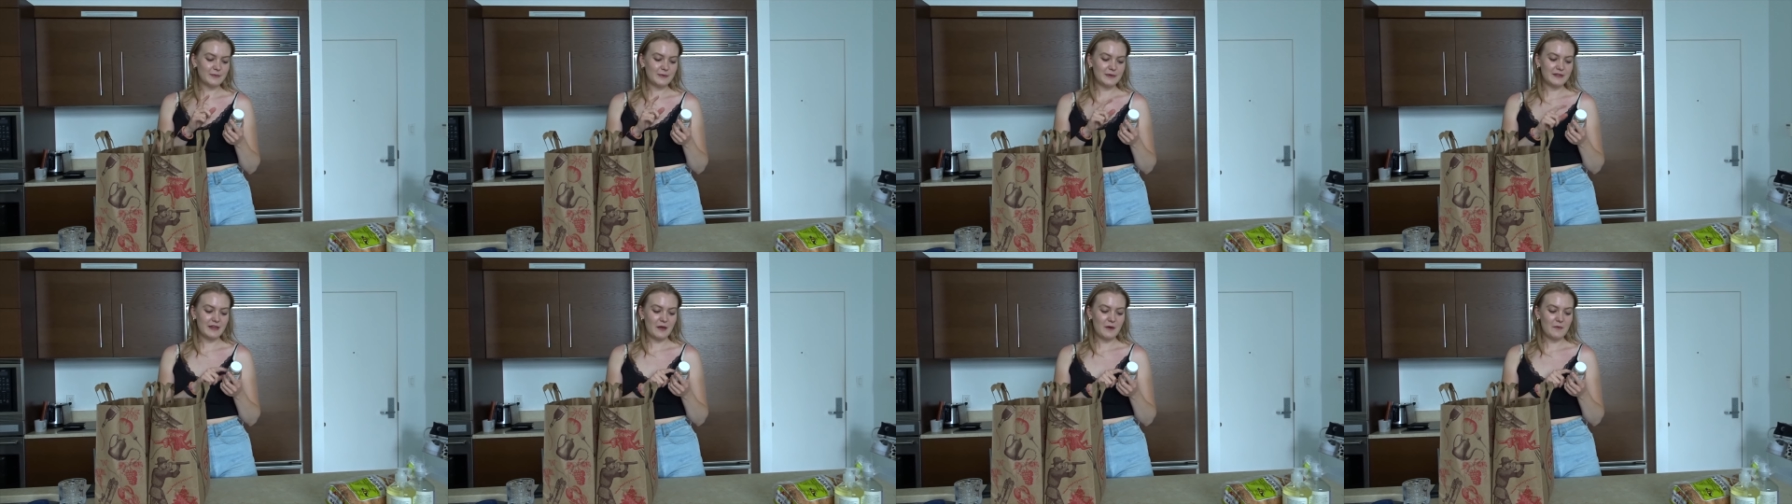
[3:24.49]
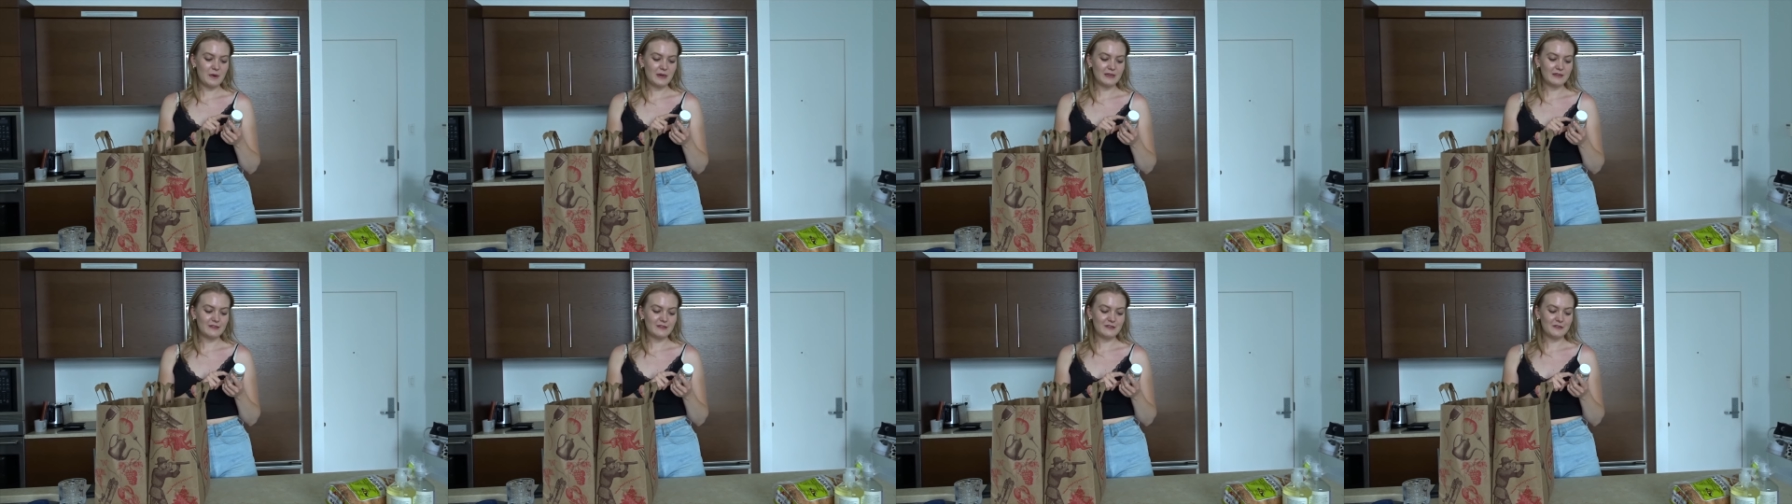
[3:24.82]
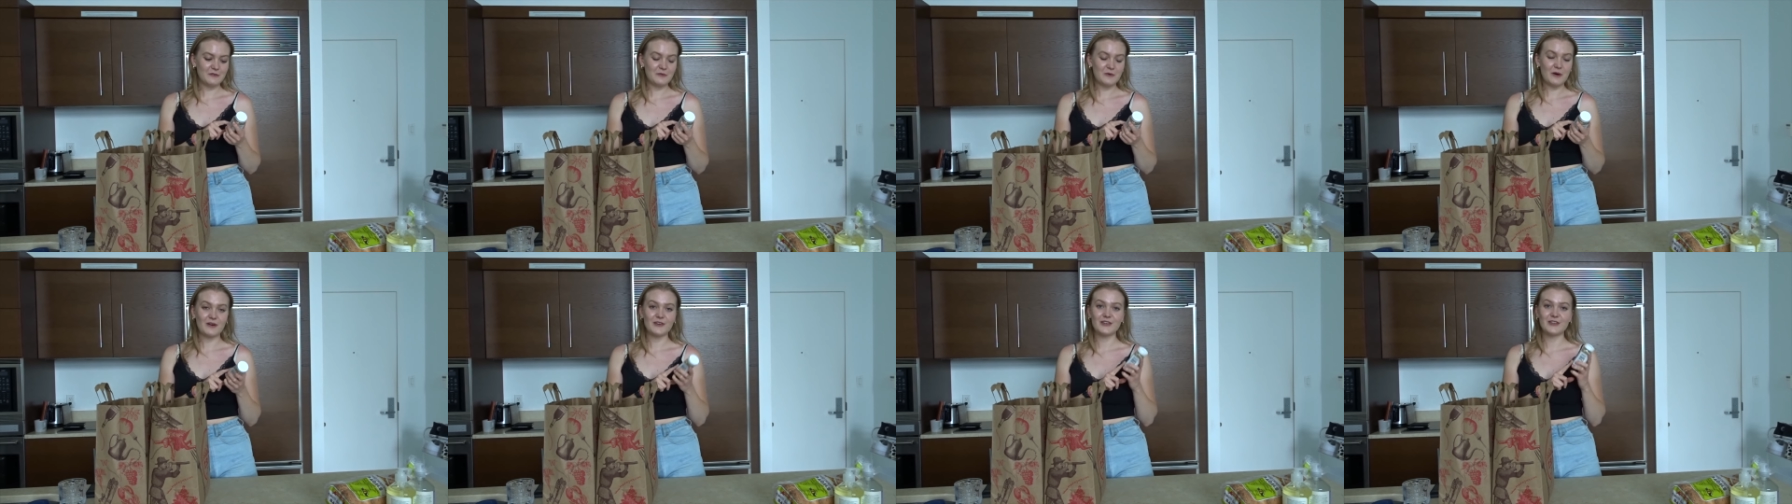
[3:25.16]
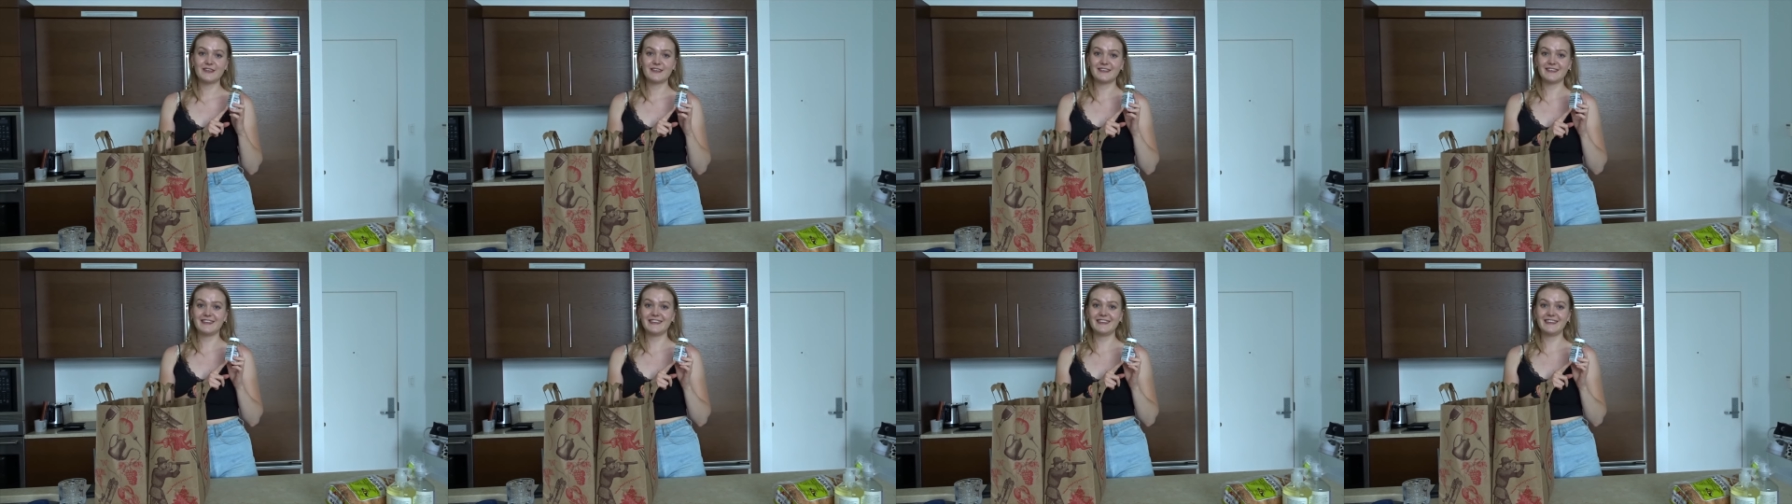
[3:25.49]
when they went to
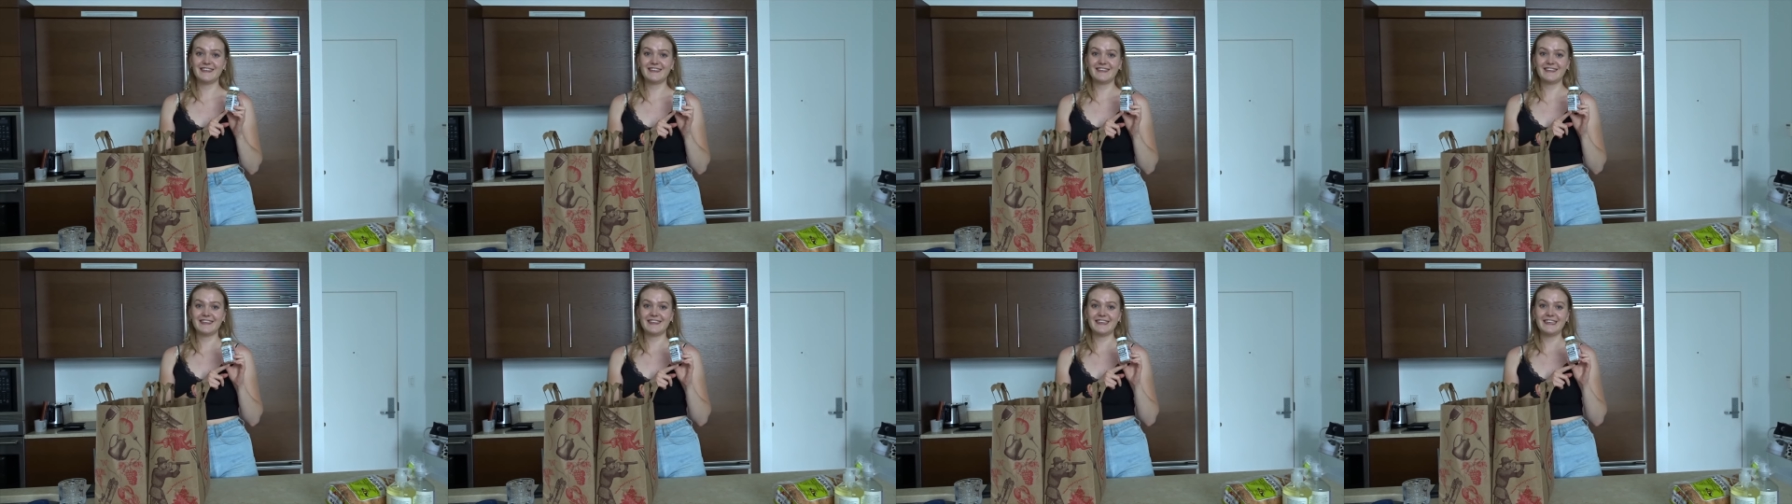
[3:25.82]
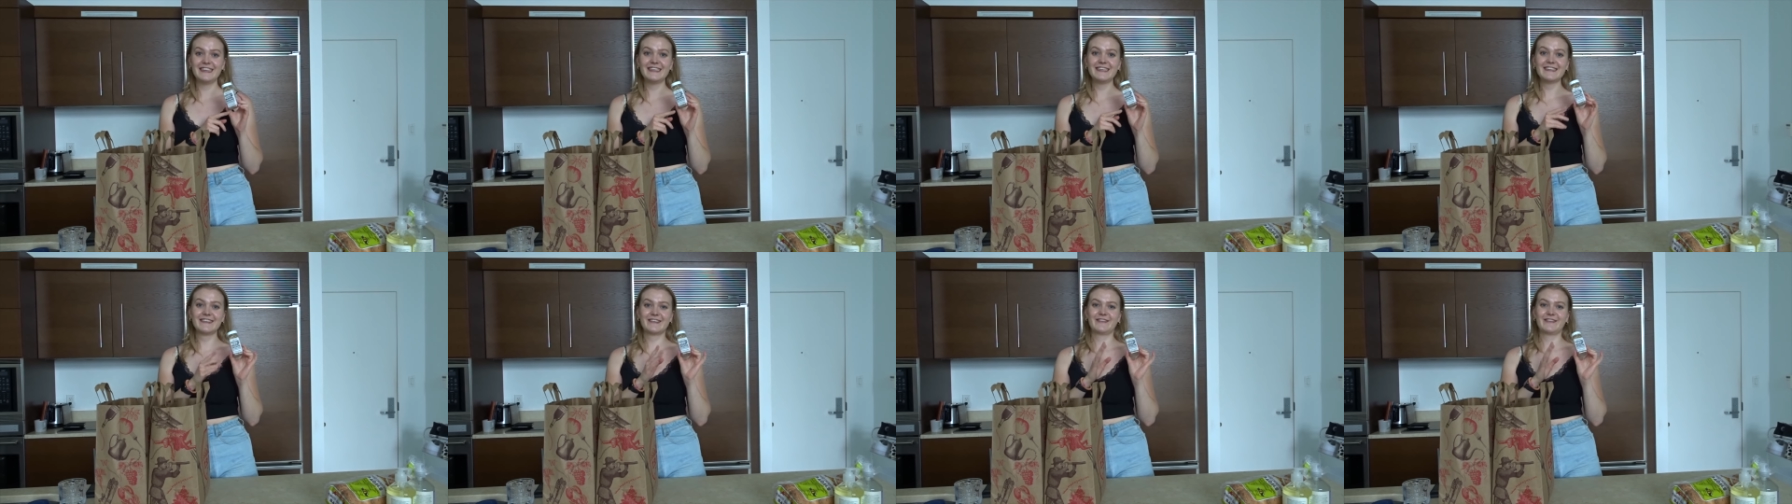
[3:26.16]
Washington DC.